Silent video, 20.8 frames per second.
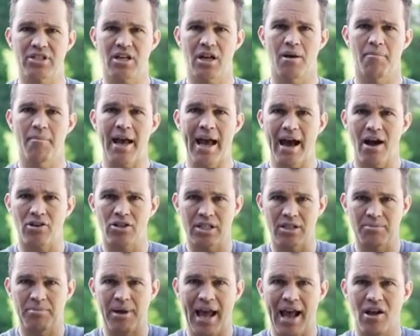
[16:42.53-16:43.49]
to come out
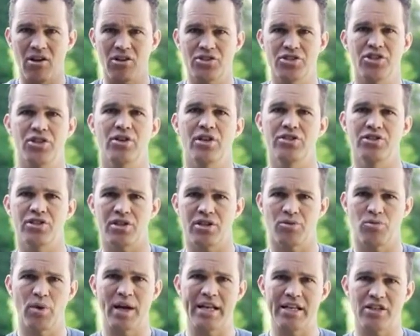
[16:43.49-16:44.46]
to balance you as
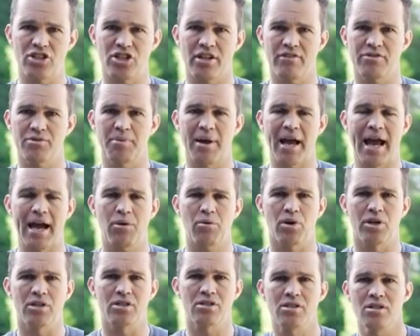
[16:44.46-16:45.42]
your weight shifts
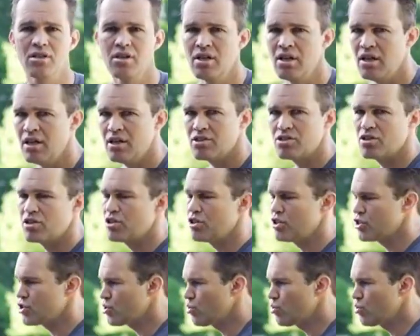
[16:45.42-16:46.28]
backwards. So a good